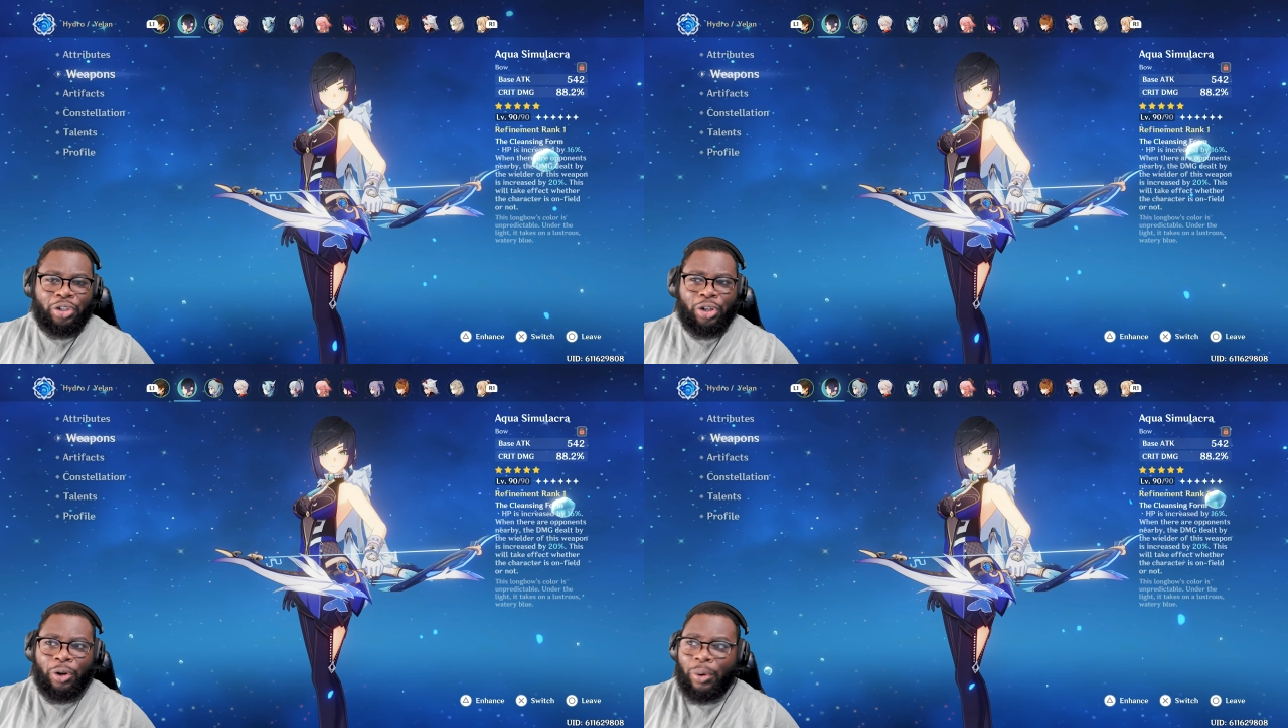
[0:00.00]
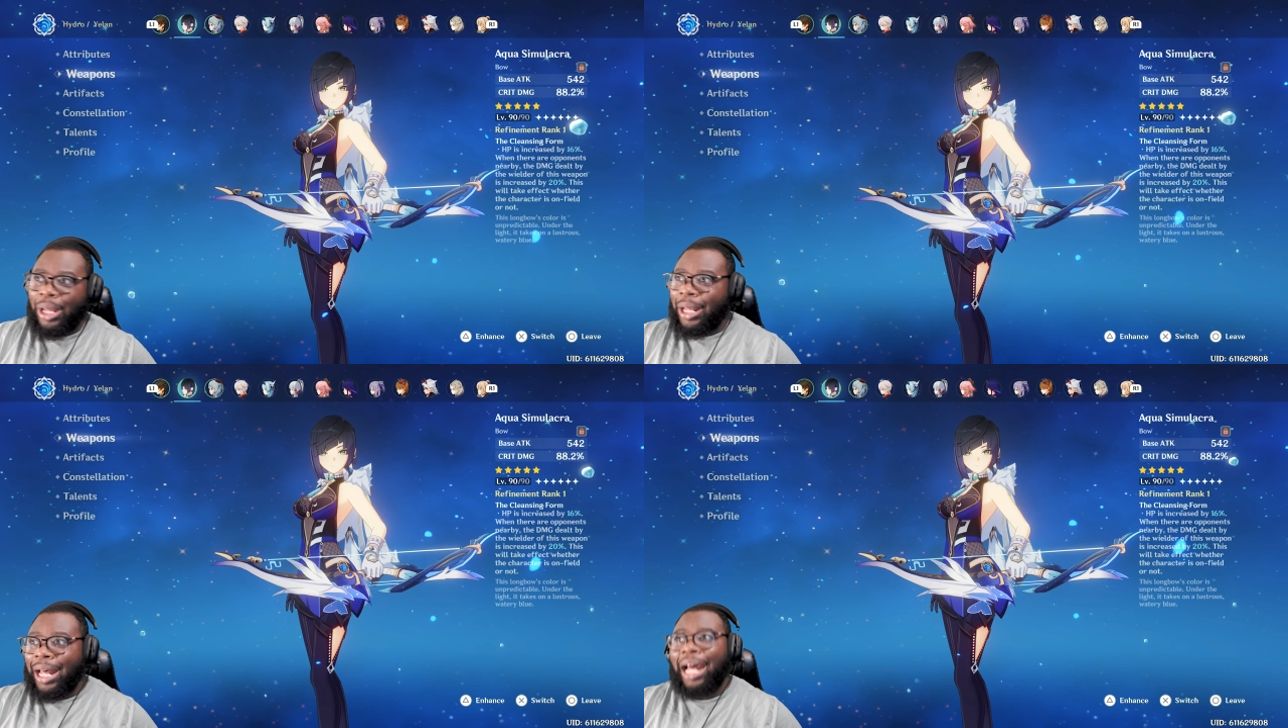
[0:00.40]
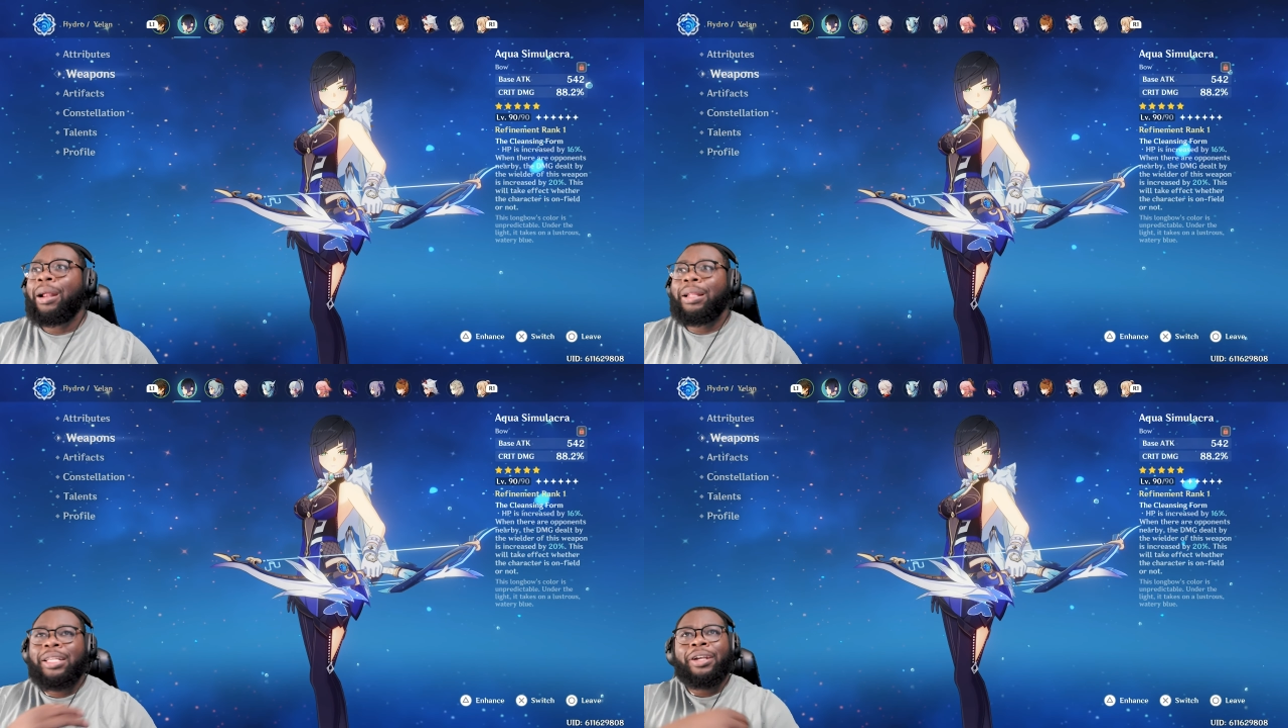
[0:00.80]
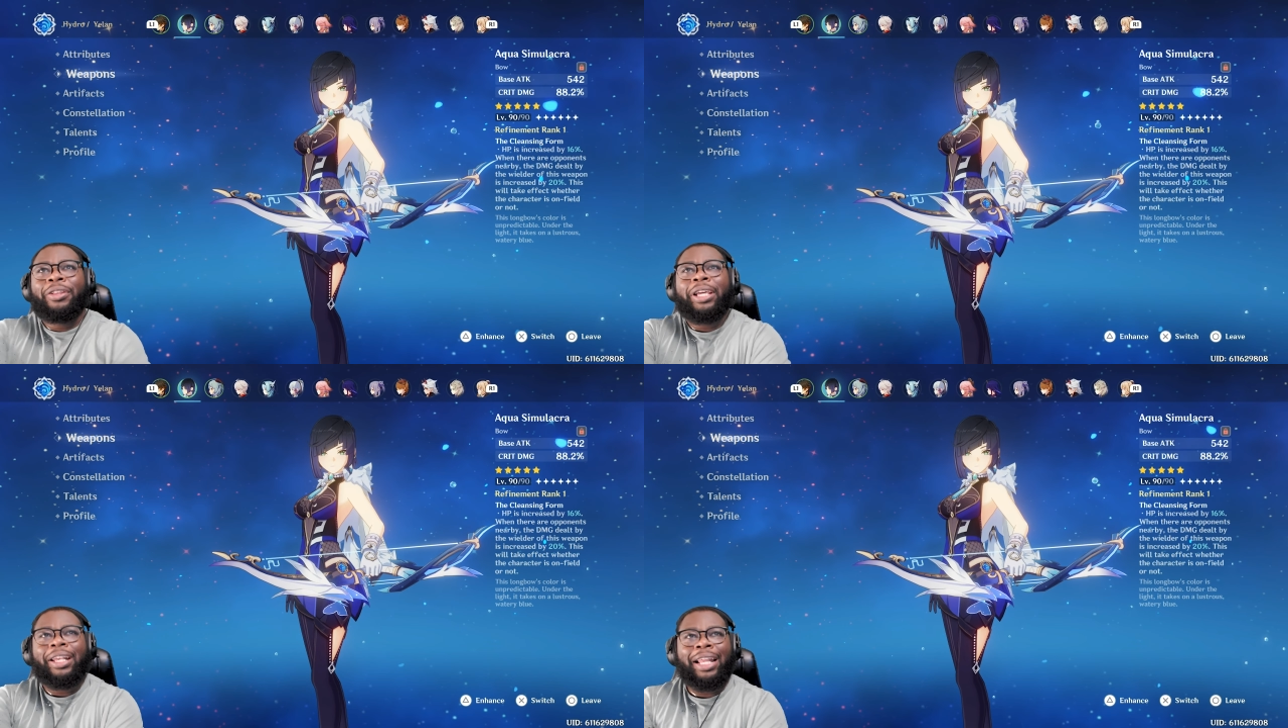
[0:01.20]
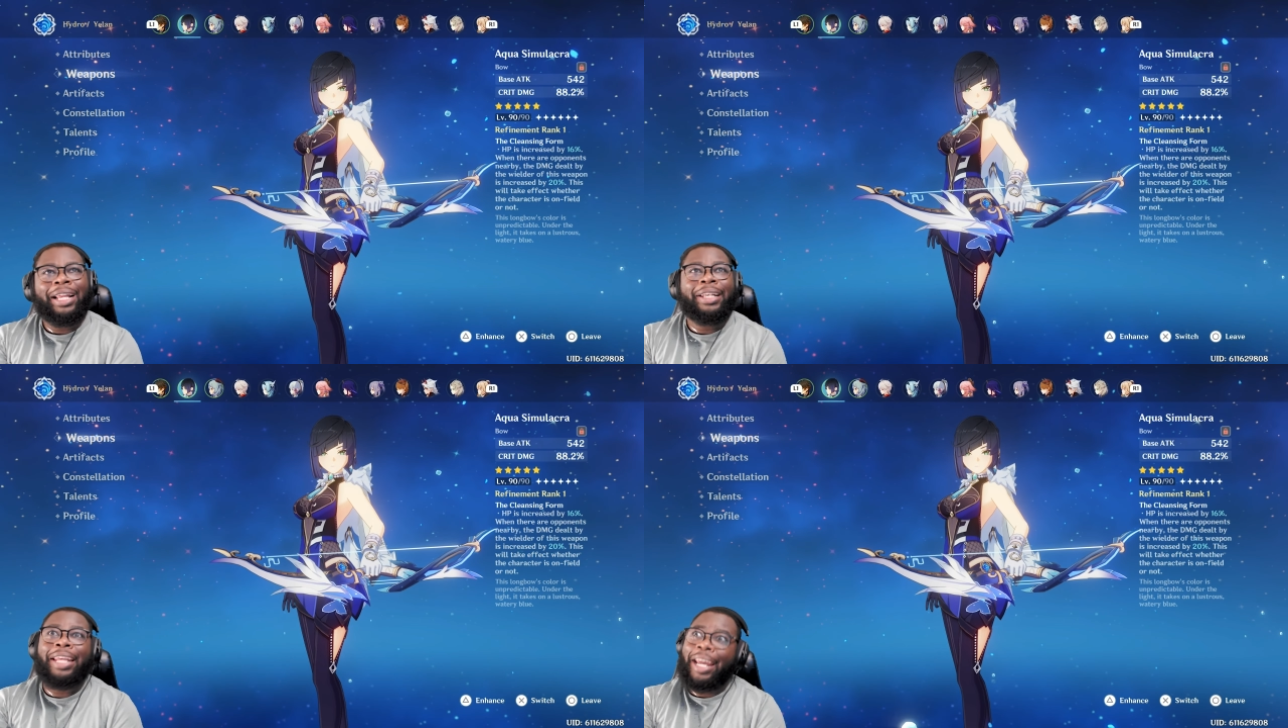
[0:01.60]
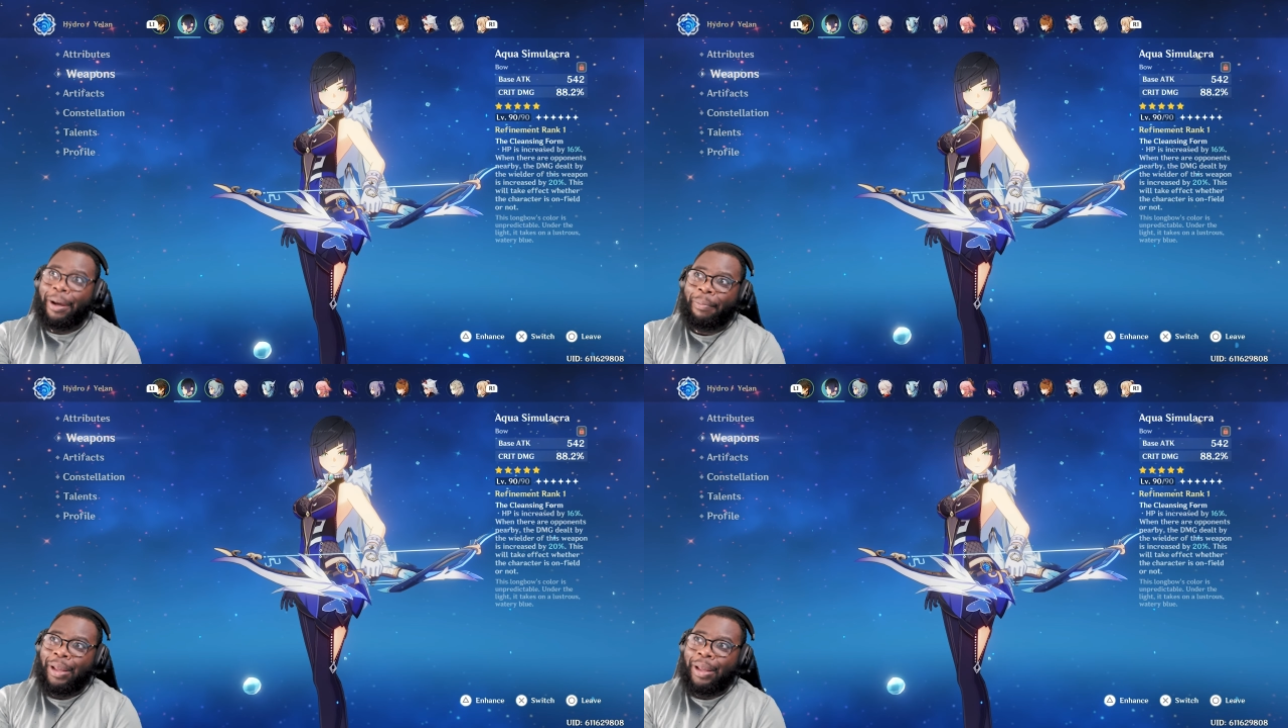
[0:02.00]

Show, I'm not sitting there thinking like, damn,